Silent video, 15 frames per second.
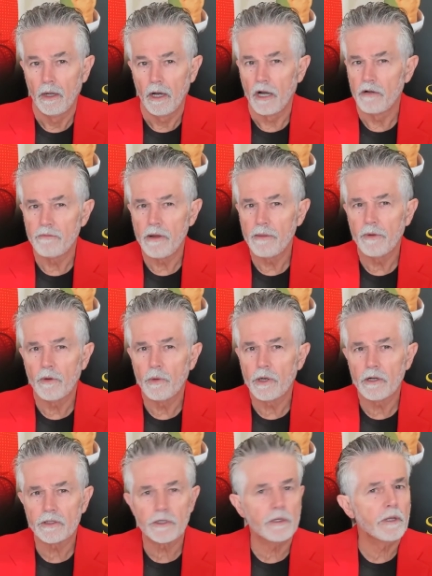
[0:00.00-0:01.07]
I remember when
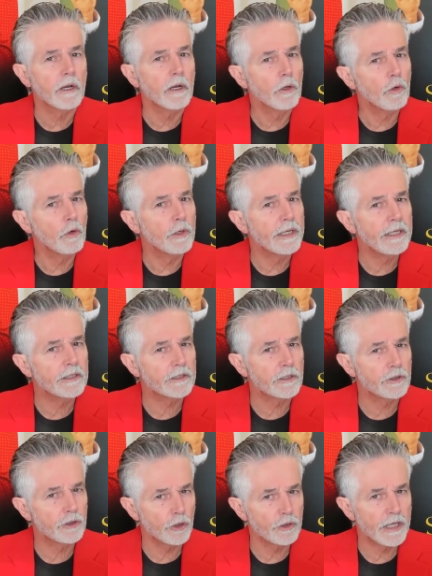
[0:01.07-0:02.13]
I was on the Law
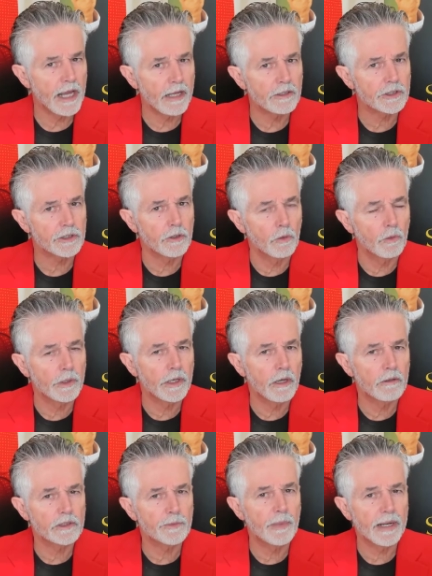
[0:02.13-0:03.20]
Institute Council, when I
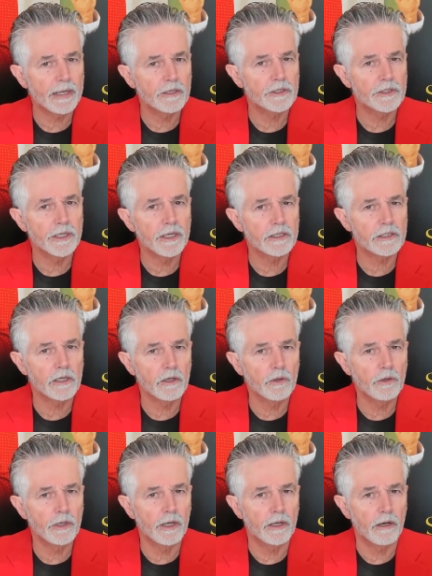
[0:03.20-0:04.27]
was practicing as a
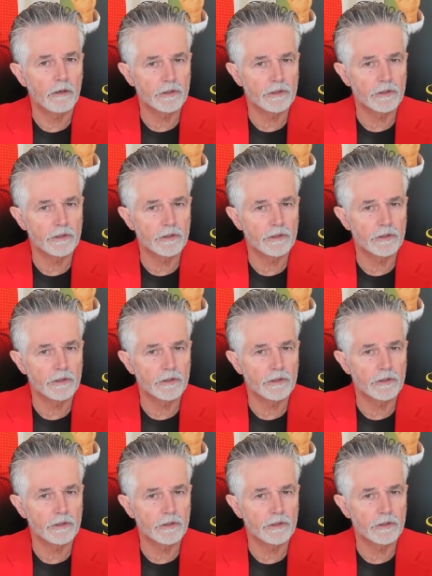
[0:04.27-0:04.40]
lawyer.